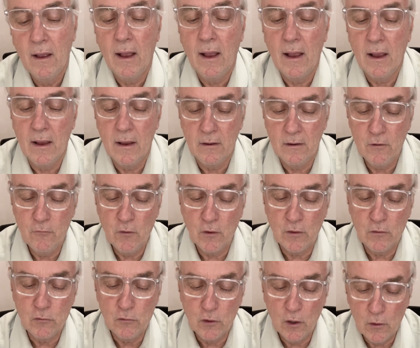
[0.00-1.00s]
and if it
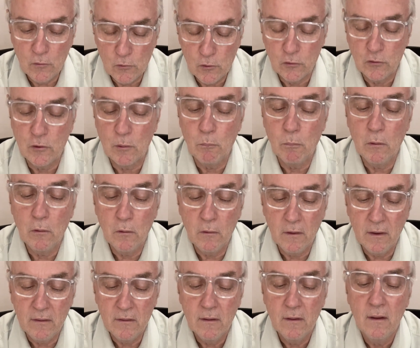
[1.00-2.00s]
continues to
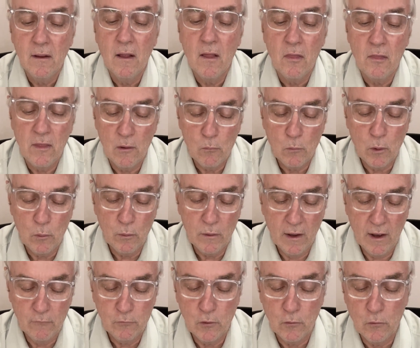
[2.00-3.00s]
bleed, then what we
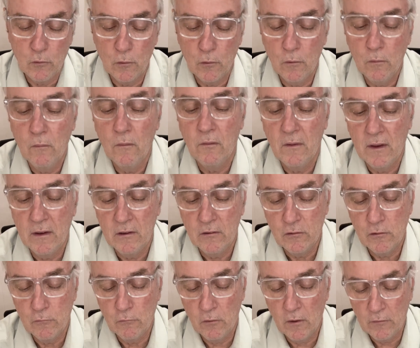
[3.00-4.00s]
have to do then is
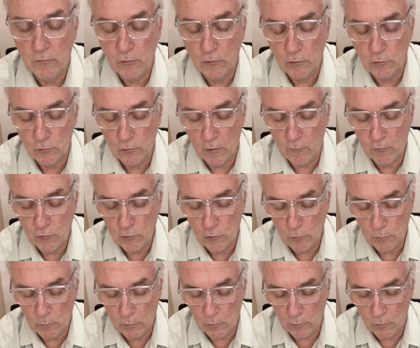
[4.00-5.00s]
inflate this
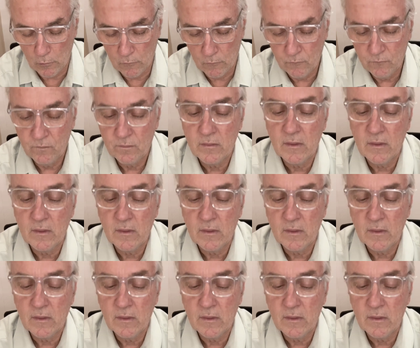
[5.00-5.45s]
esophageal balloon.